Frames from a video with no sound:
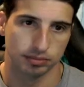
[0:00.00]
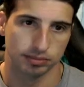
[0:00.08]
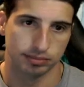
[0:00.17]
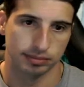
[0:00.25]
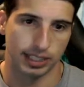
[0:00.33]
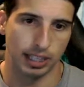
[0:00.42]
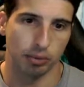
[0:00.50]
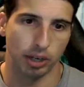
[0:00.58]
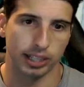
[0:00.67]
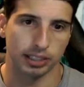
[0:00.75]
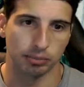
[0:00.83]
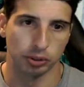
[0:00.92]
Damn
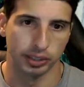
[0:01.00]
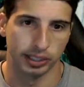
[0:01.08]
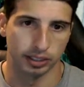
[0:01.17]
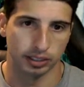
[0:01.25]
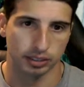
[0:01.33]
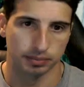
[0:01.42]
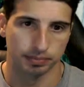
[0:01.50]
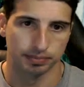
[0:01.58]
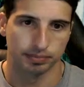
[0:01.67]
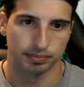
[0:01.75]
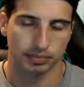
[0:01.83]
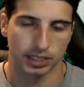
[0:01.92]
right I'm doing it.
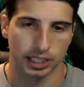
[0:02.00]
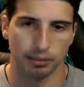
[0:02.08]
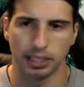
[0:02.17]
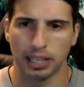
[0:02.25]
Give me that